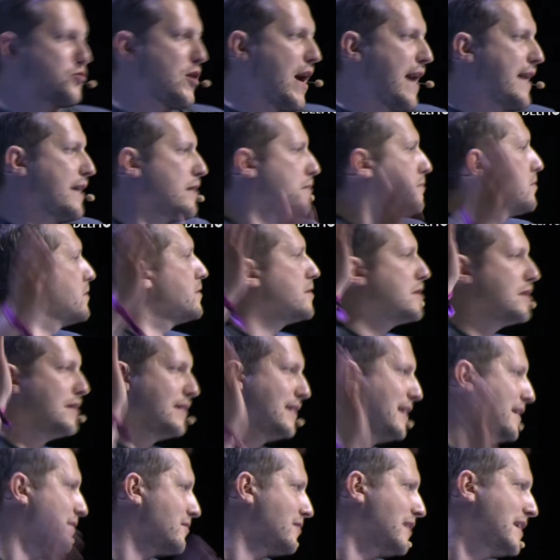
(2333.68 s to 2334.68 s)
Great.
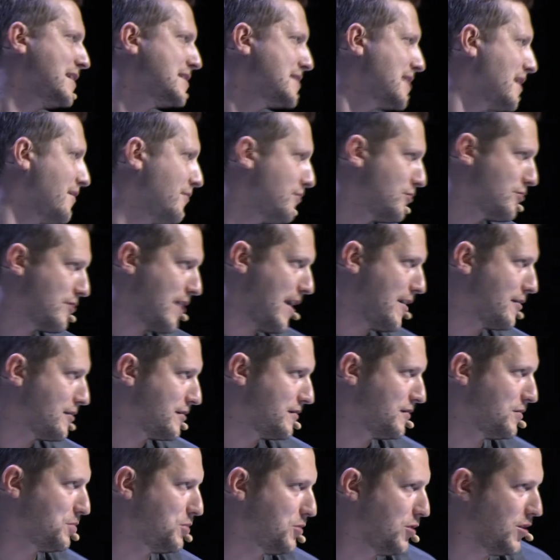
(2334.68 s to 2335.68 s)
Let's have a
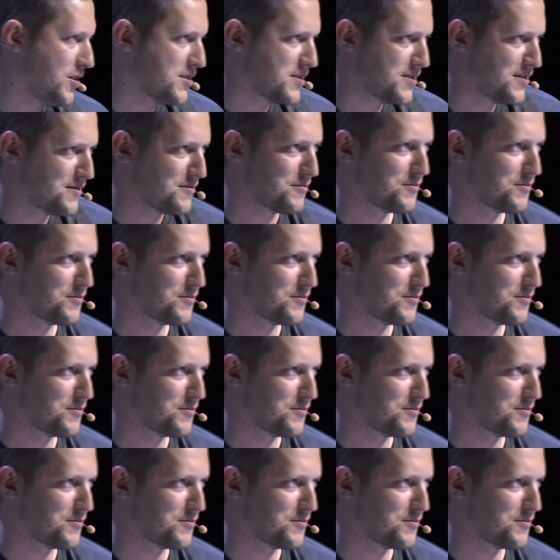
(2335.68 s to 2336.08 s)
round of applause.